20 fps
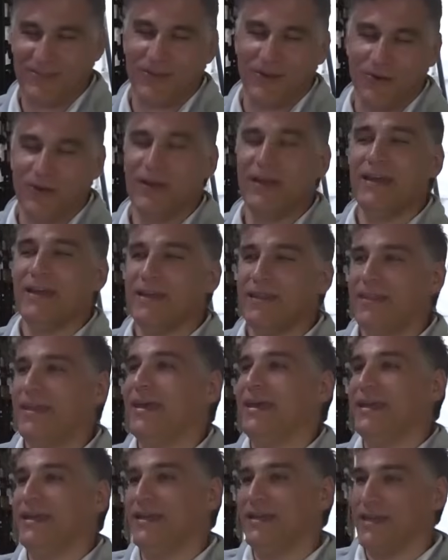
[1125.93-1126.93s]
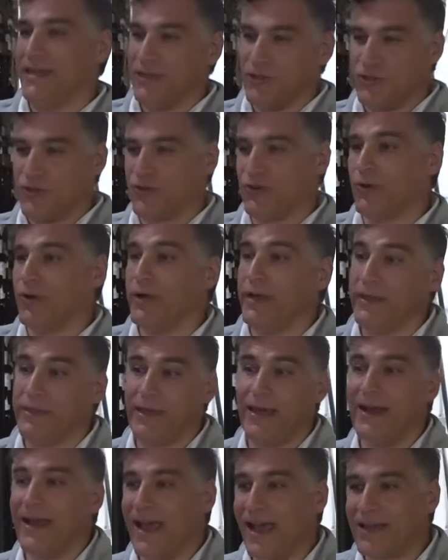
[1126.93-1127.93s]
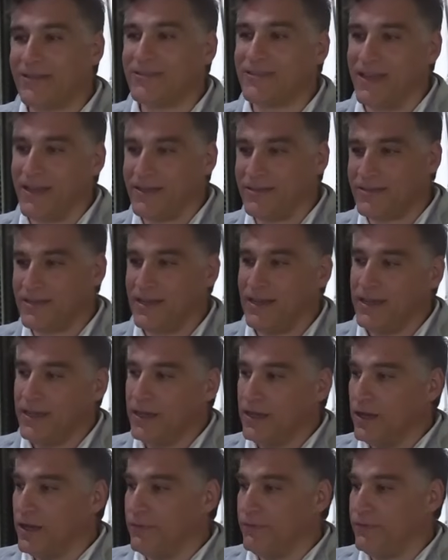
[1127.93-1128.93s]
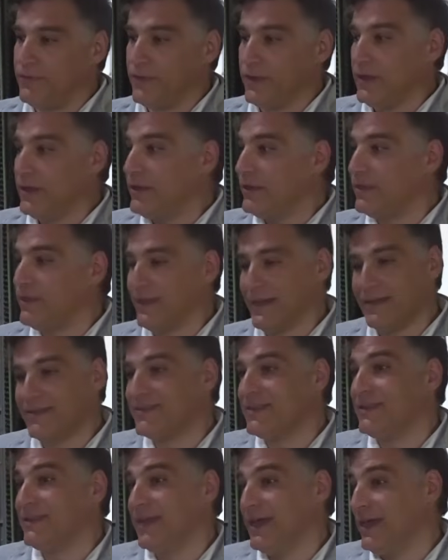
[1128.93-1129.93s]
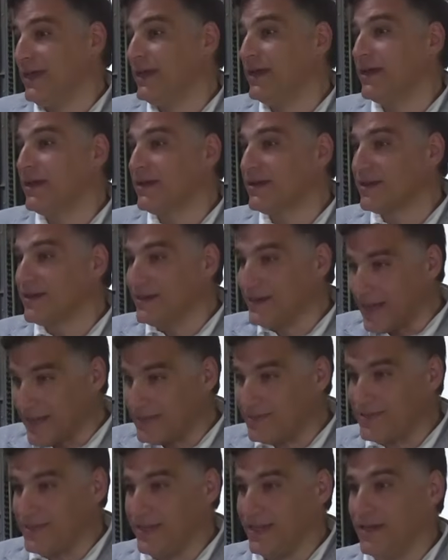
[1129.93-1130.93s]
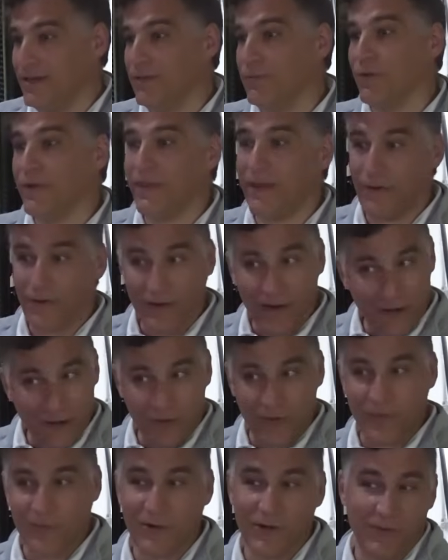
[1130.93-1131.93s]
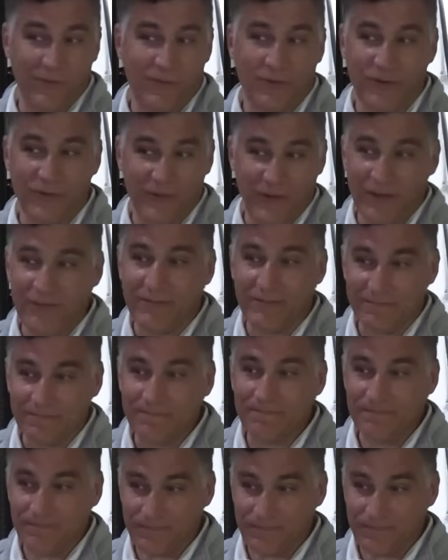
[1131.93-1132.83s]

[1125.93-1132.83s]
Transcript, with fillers: So they enjoy that access of things that they could not see when they were here 24/7.